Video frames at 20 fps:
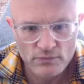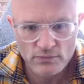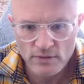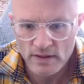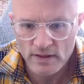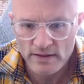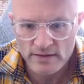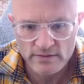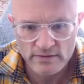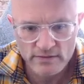
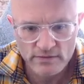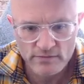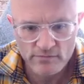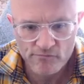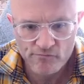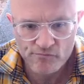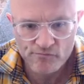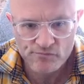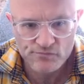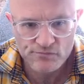I don't know.
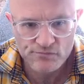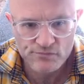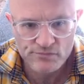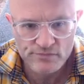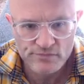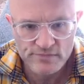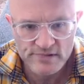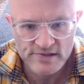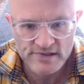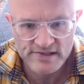
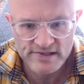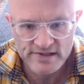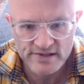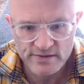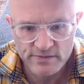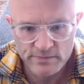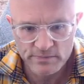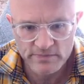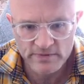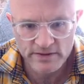I think you're
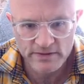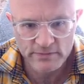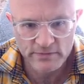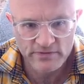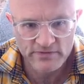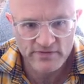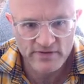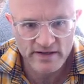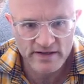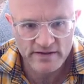playing with
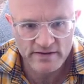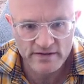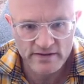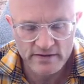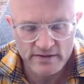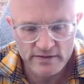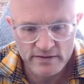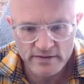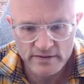fire here.